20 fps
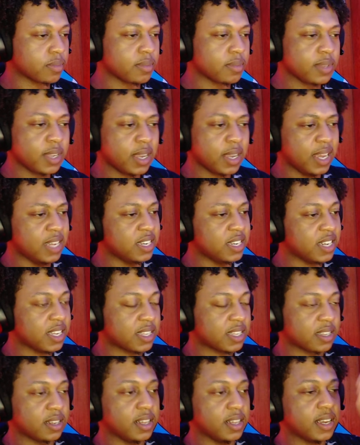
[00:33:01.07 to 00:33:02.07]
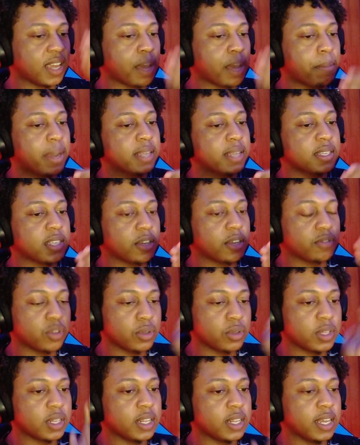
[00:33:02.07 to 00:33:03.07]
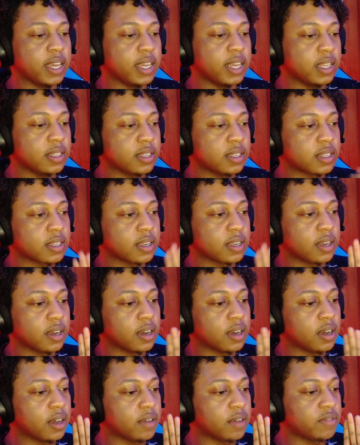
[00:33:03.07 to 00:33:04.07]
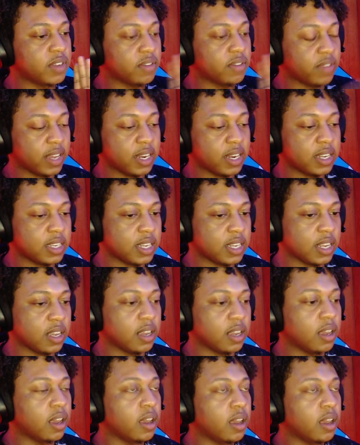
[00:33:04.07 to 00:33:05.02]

And just look at myself through the lens of divinity.